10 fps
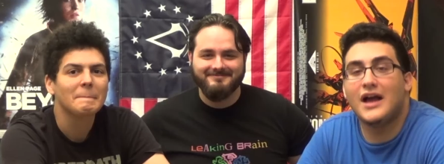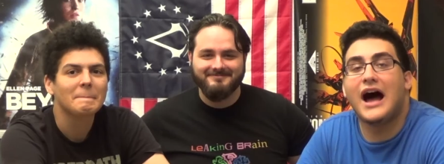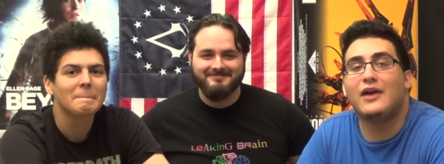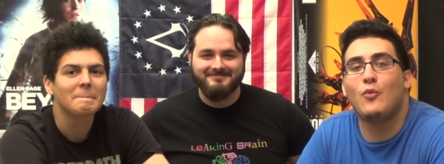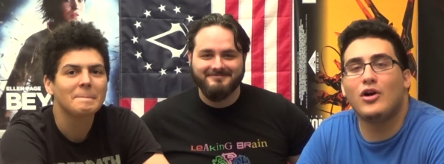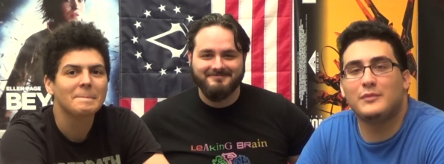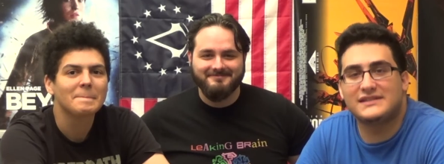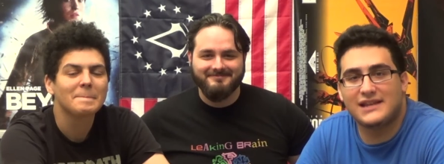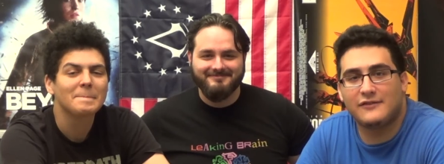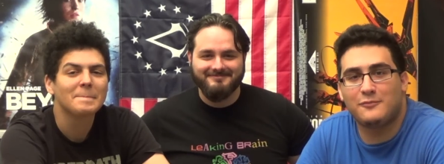Speaker 1: Hi, welcome to
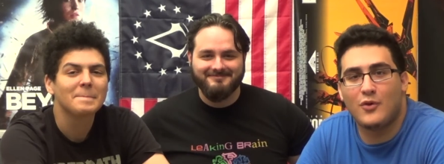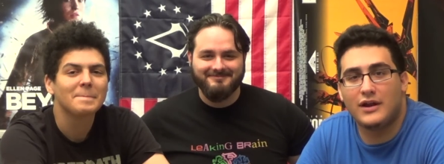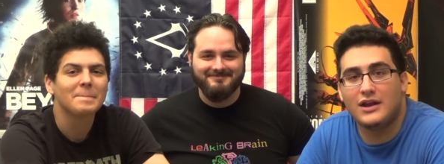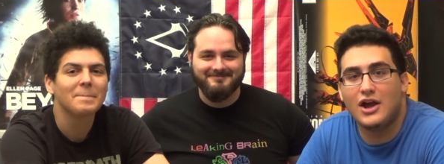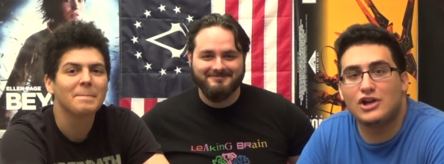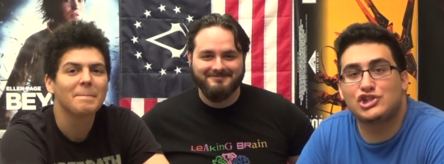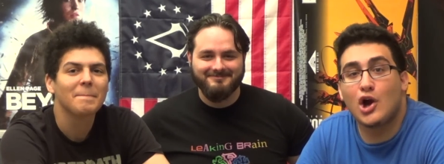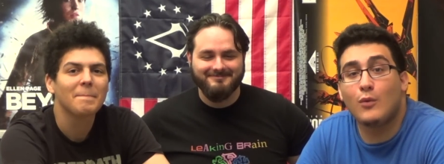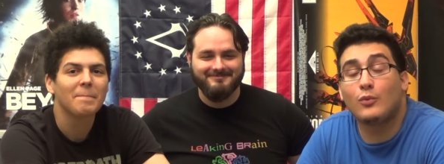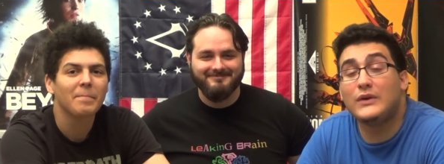Save Point, a show
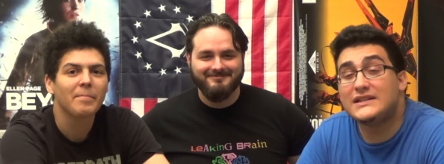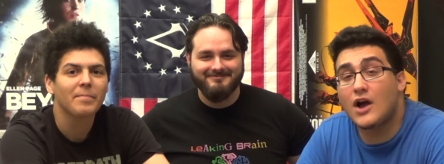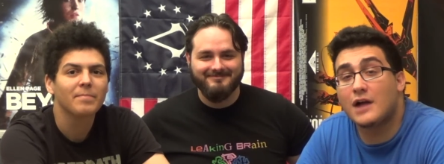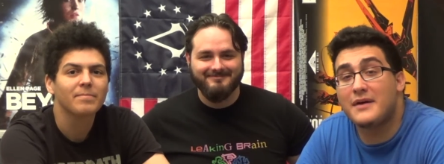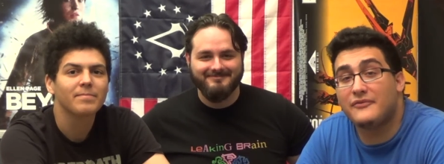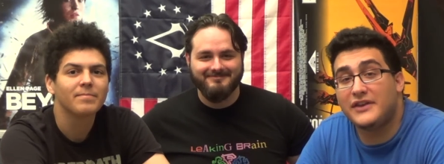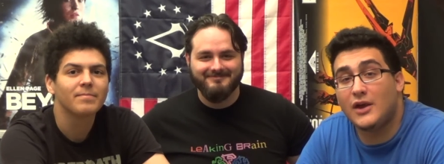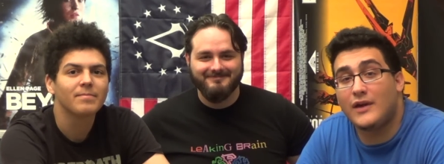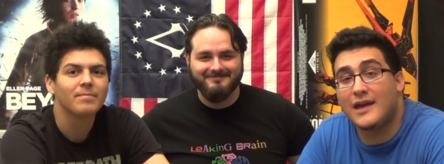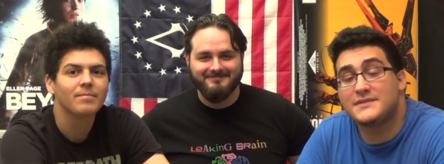where we talk about video
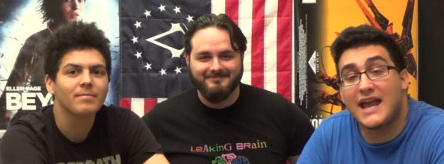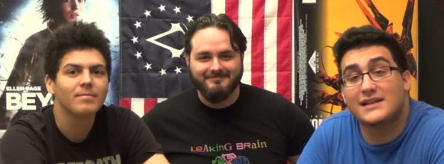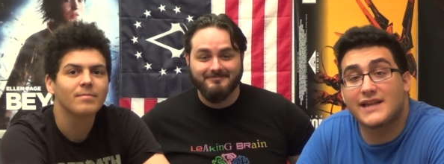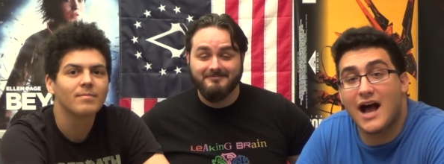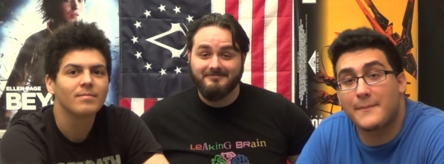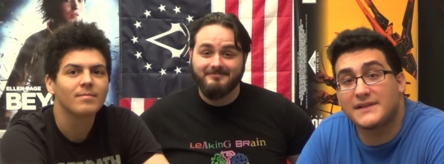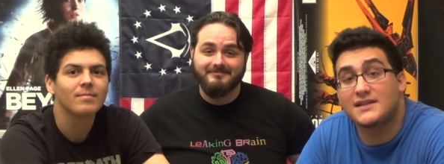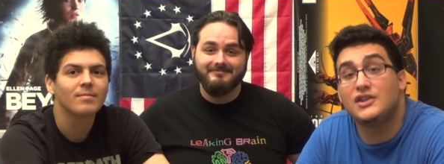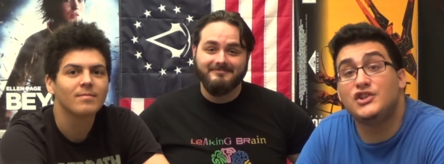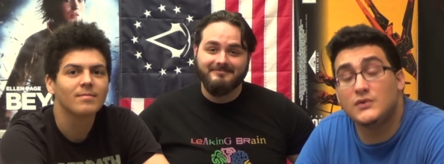games and topics
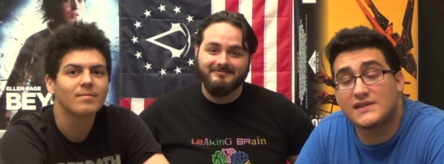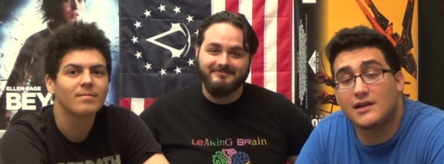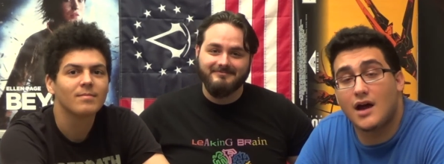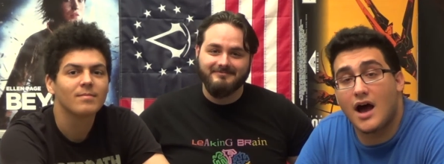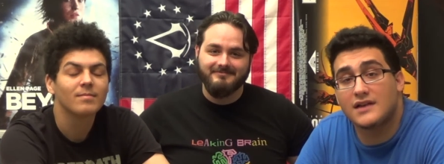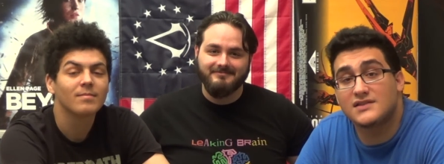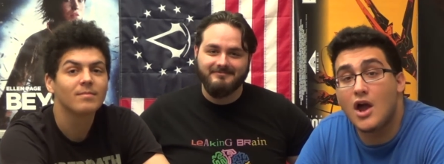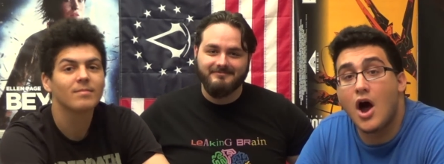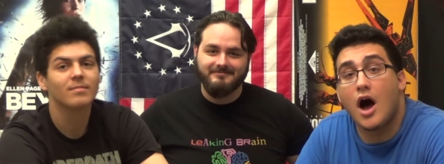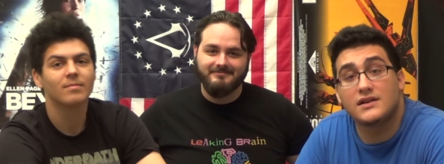that you send to us
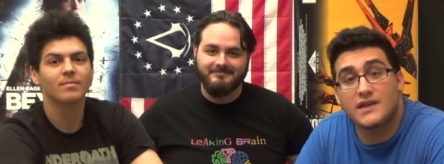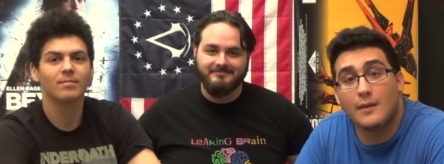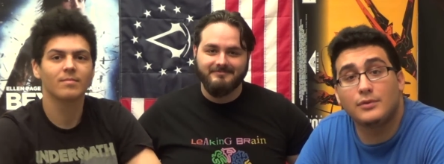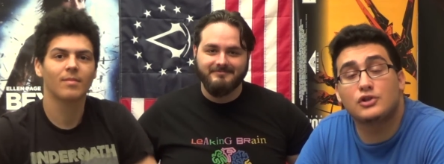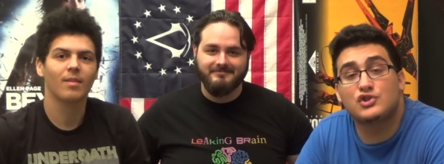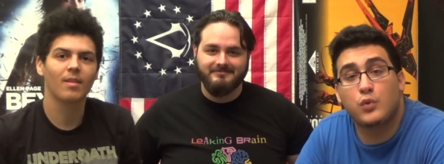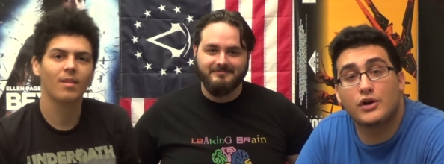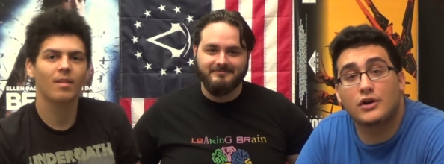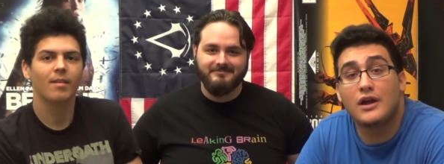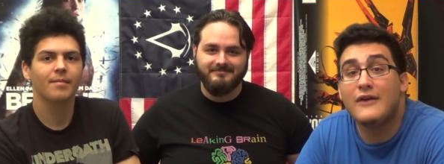on Tumblr,
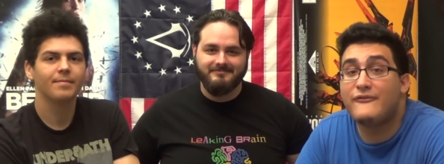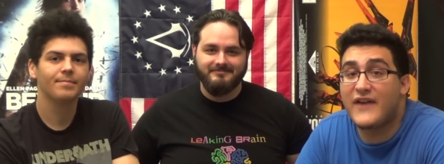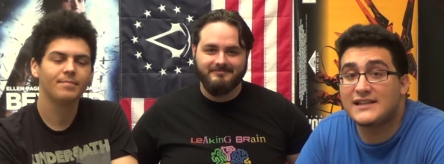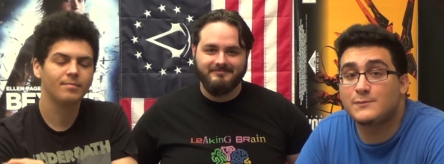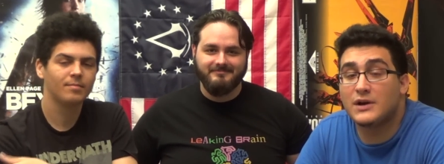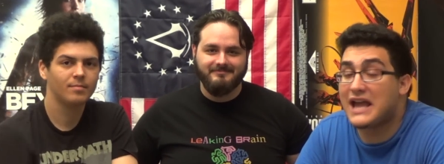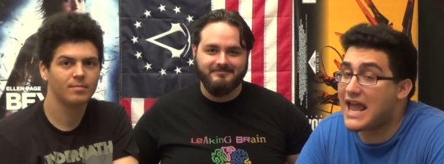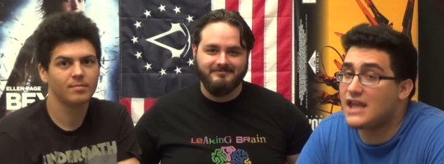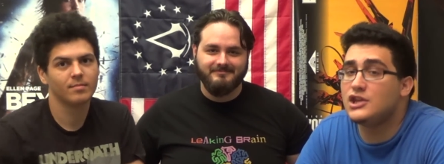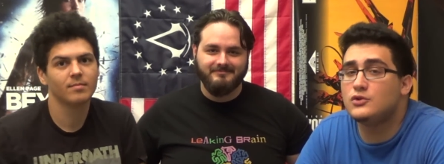Twitter, Facebook,
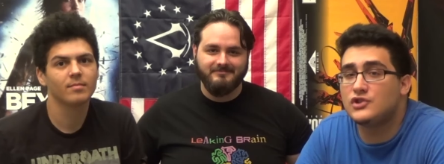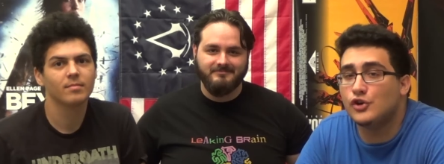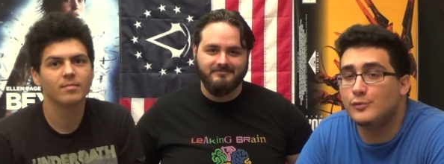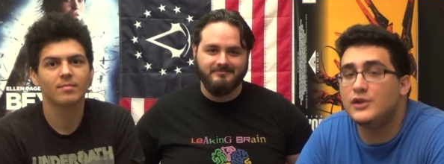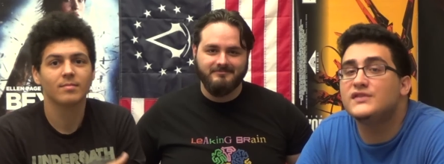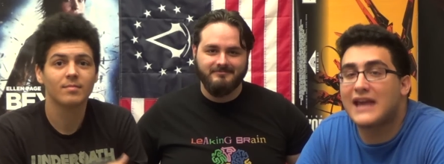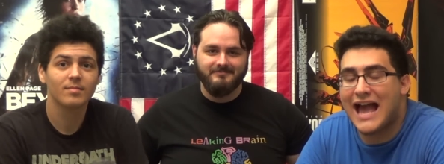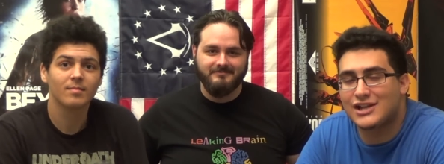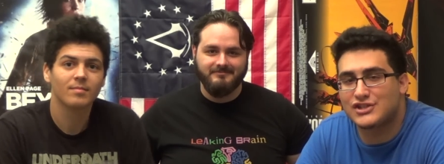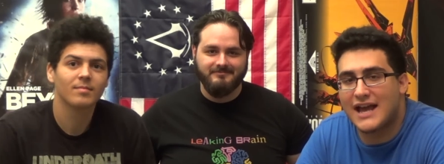and YouTube using
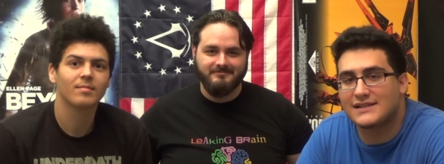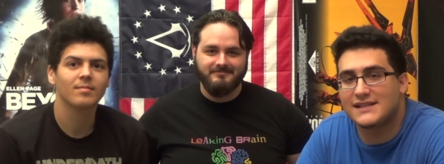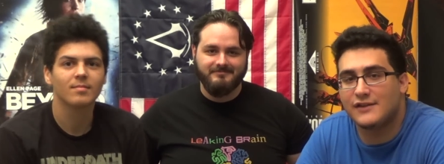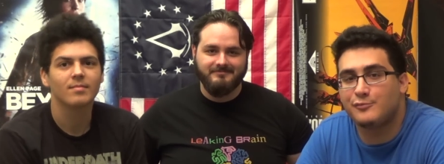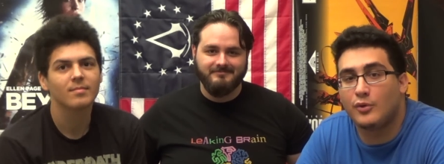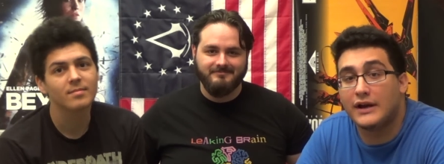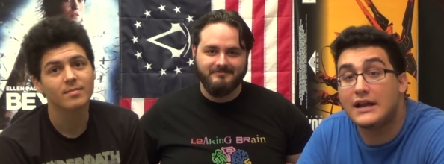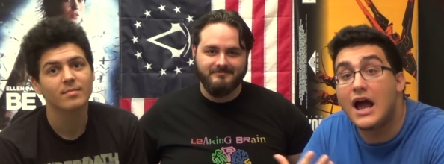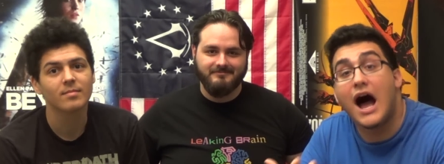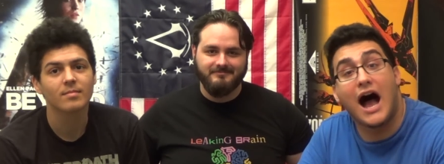hashtag SavePoint.
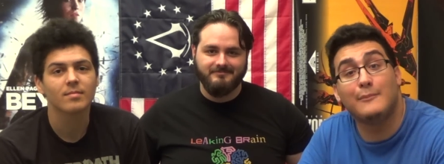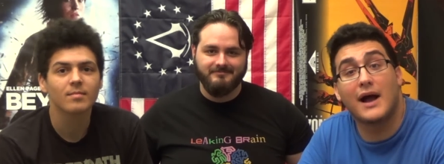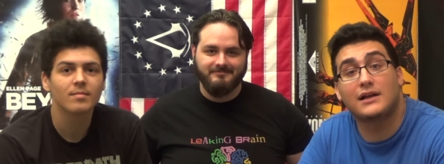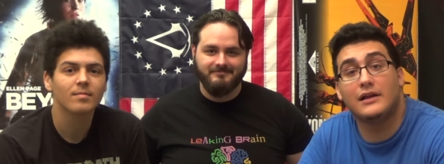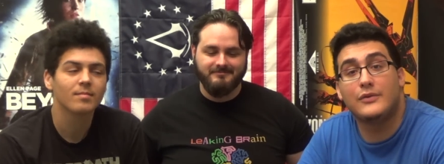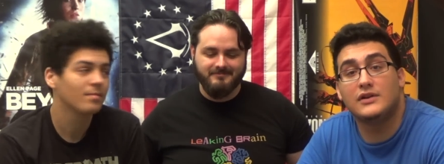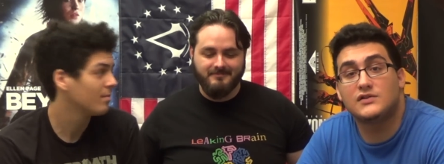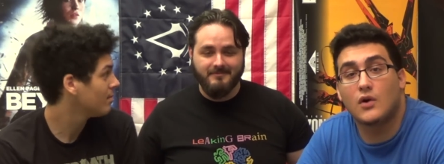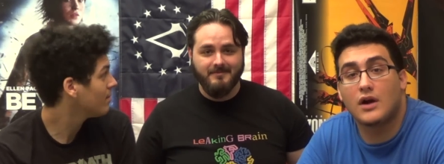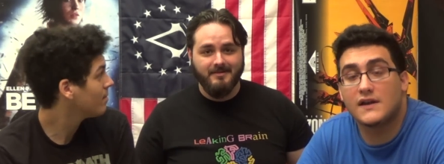I'm Michael Anthony
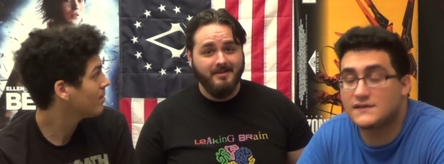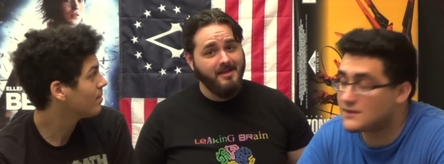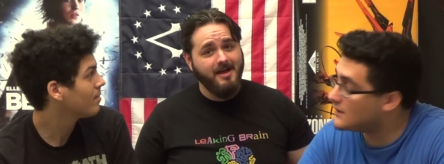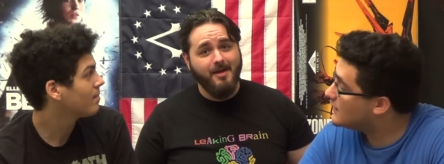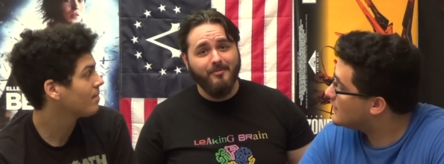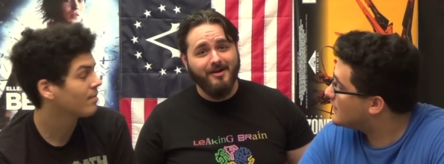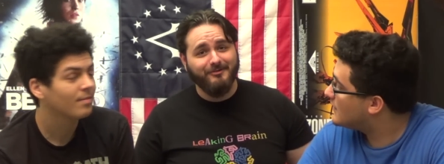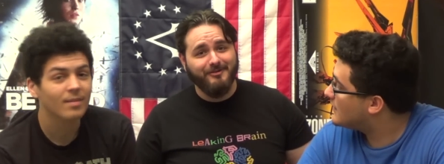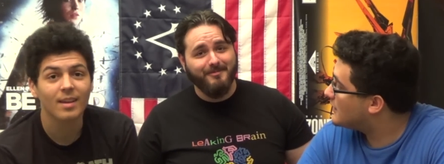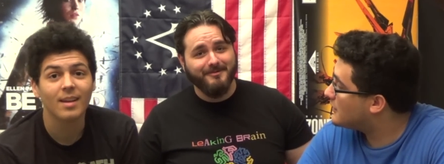Torres.
Speaker 2: I'm Ryan
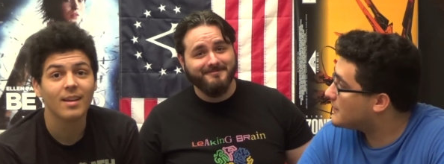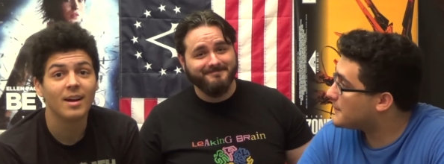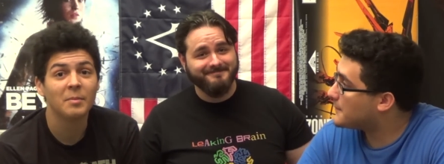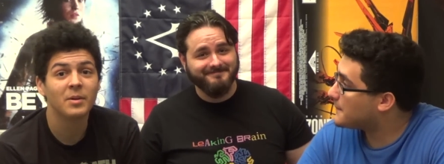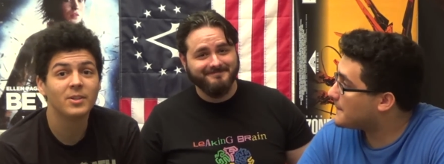Shepard.
Speaker 1: I'm